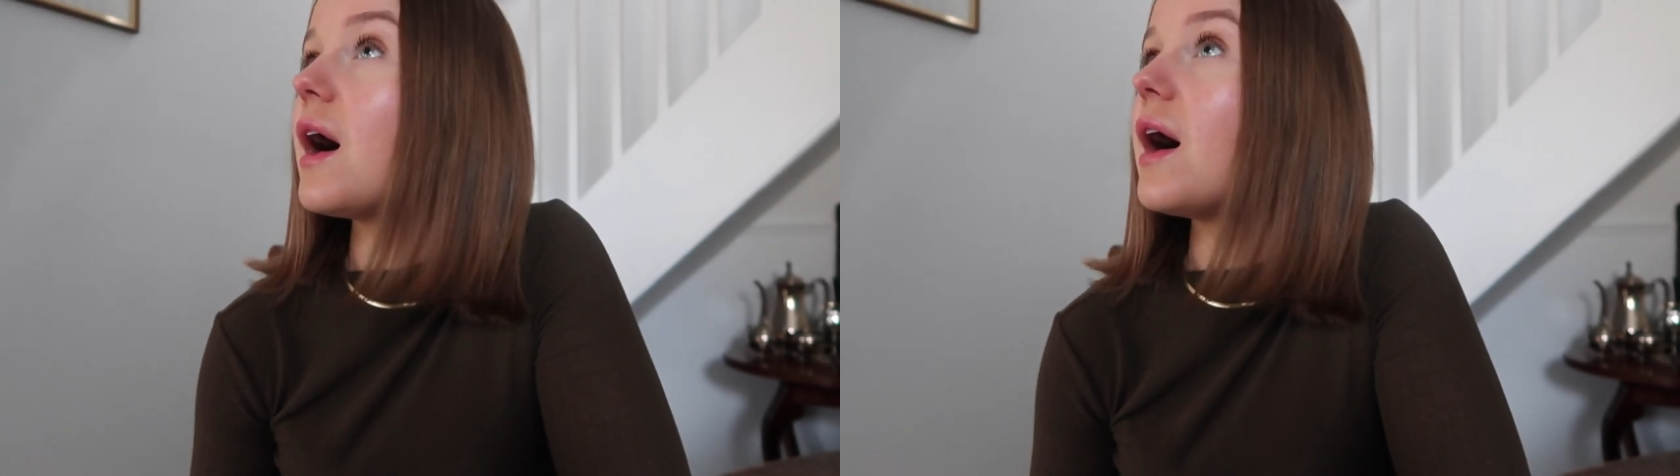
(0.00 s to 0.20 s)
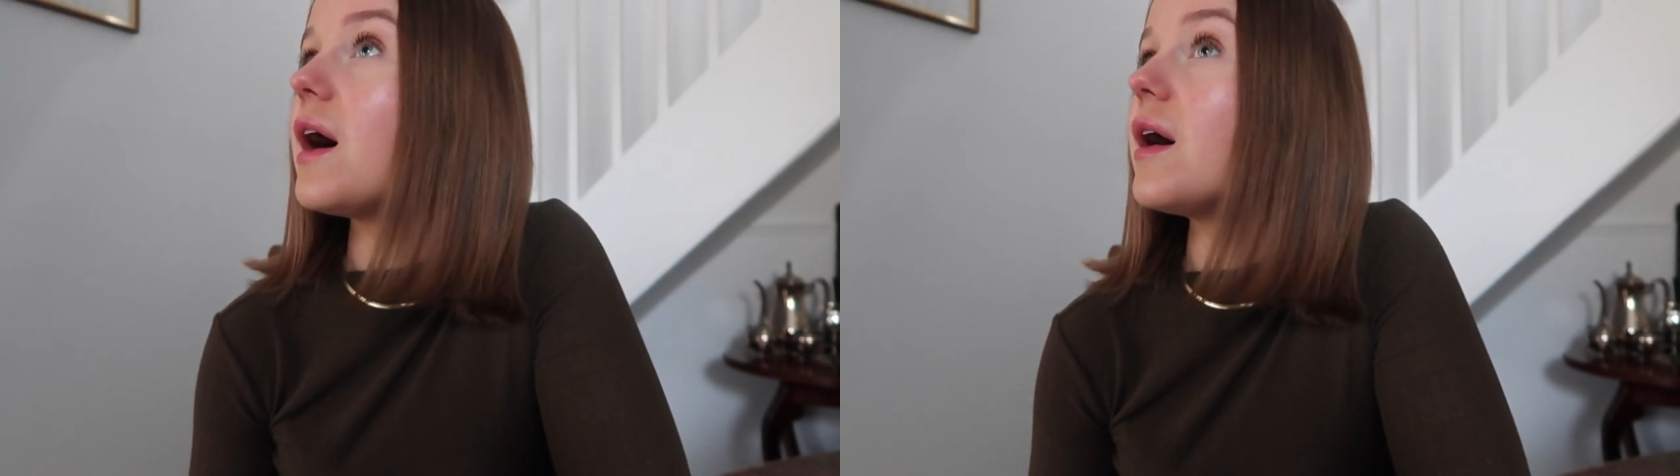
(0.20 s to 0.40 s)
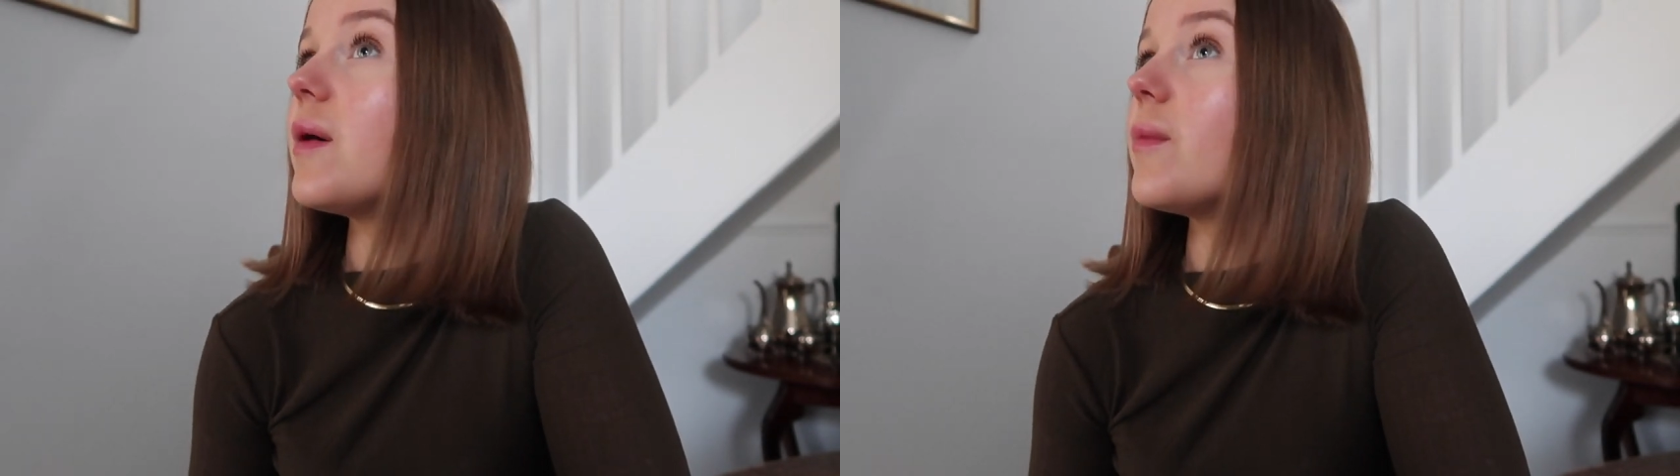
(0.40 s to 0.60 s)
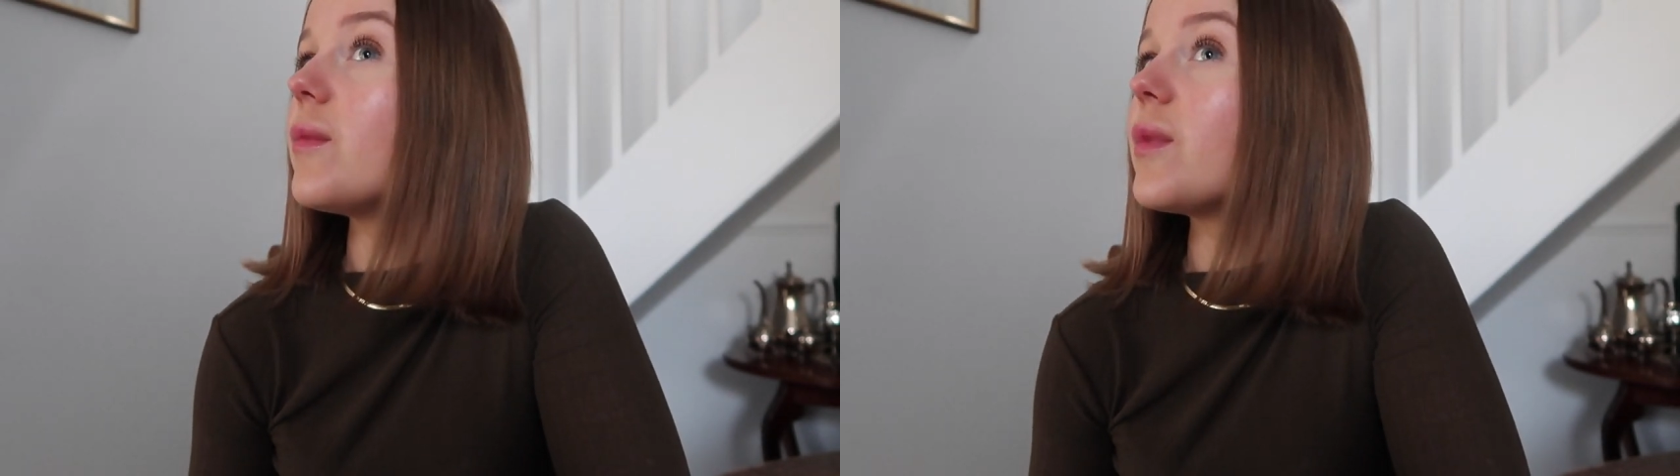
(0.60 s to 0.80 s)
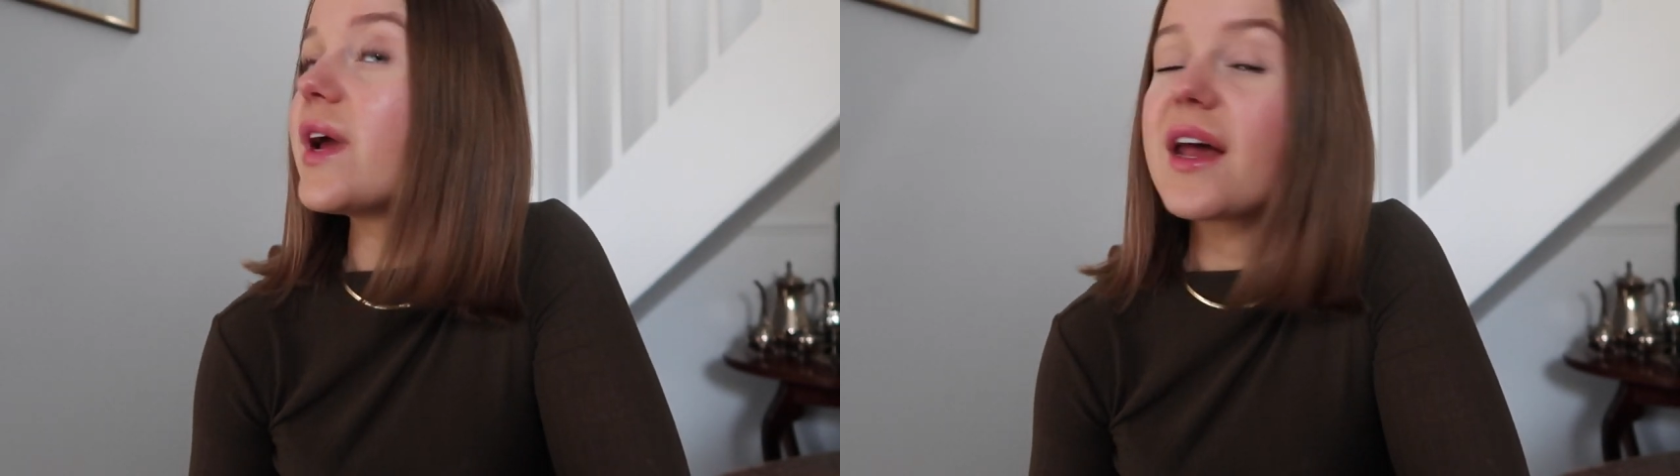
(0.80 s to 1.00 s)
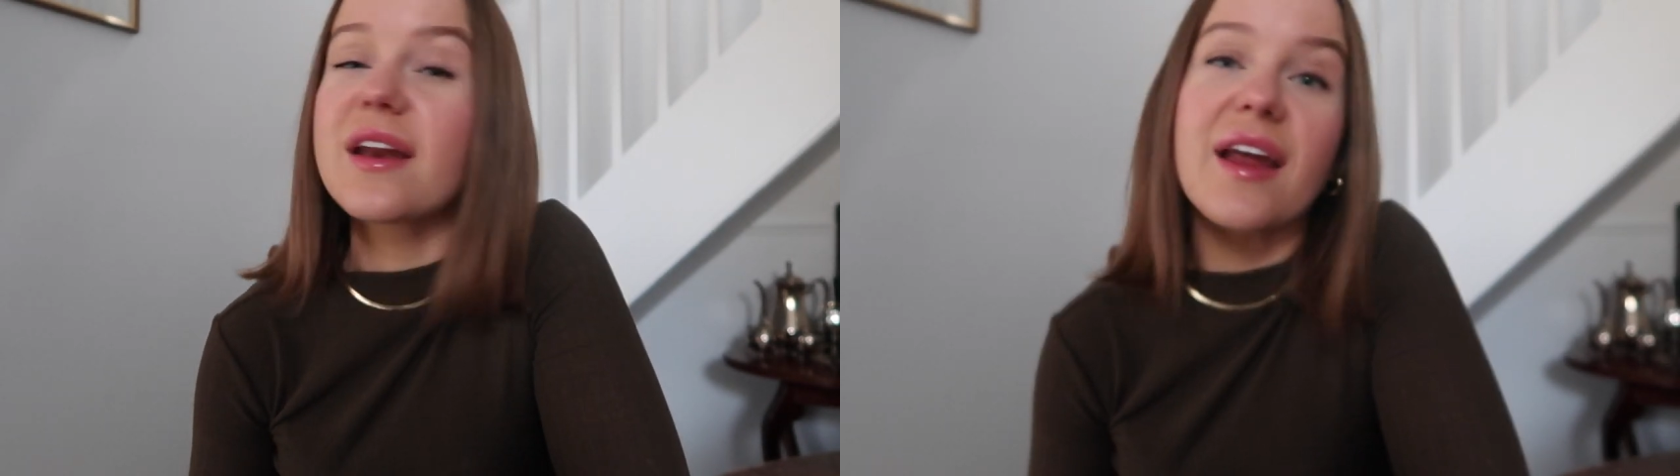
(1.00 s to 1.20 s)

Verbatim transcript: um, we had a